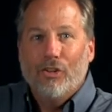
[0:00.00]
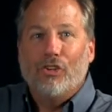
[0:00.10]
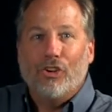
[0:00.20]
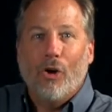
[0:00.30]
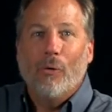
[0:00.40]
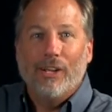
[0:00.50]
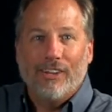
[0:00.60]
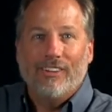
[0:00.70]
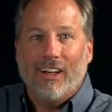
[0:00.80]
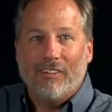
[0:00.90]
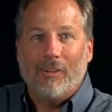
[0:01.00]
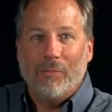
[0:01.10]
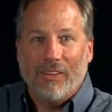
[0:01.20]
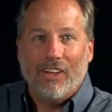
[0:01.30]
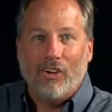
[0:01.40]
to go and conduct
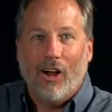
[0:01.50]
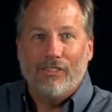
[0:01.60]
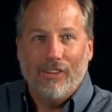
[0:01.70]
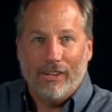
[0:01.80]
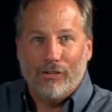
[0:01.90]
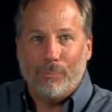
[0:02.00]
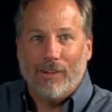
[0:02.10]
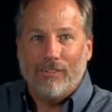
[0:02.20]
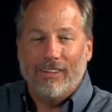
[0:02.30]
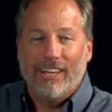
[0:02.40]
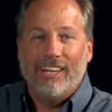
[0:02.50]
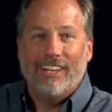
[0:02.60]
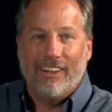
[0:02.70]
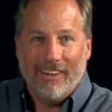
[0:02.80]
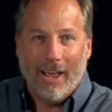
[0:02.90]
something that God expressly
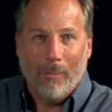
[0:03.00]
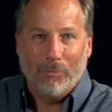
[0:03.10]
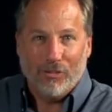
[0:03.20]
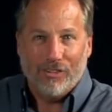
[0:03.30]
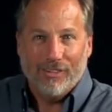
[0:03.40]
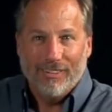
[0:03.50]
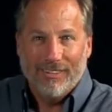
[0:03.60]
condemns.